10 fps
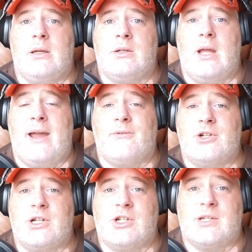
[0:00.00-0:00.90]

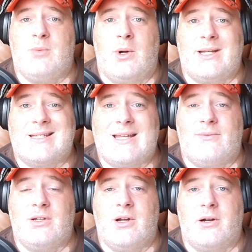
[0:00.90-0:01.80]
averaging just
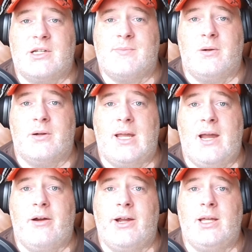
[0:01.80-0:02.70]
0.7 yards per
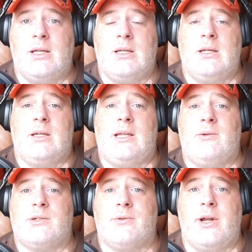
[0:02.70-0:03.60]
carry. He
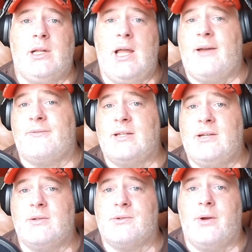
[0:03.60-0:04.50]
was running left, he
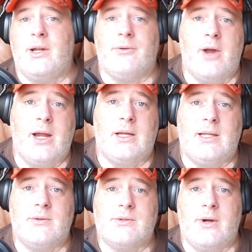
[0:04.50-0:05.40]
was running right, he
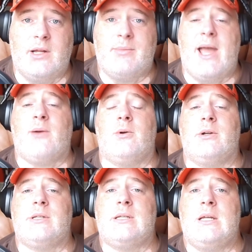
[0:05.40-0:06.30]
was running
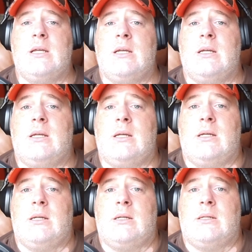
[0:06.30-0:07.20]
backwards,
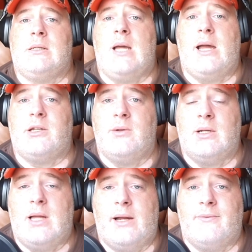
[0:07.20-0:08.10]
not doing a
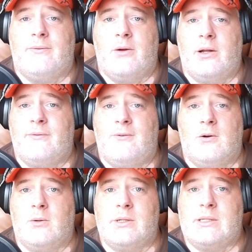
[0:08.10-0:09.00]
lot of running
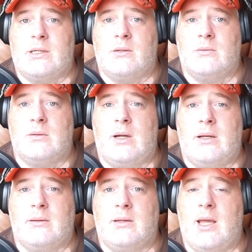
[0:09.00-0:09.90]
forward. So,
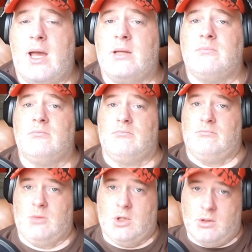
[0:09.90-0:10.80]
again,
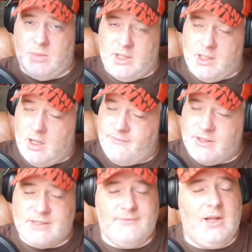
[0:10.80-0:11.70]
could be the
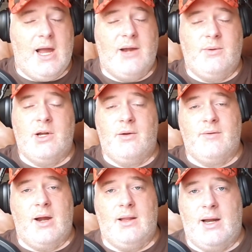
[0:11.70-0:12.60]
offensive line. We know we've
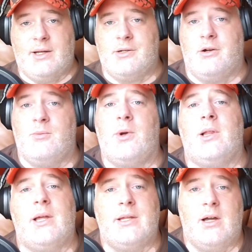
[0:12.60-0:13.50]
got a lot of turmoil
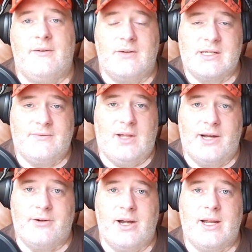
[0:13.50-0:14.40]
on the offensive
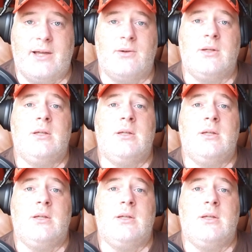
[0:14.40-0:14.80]
line right now,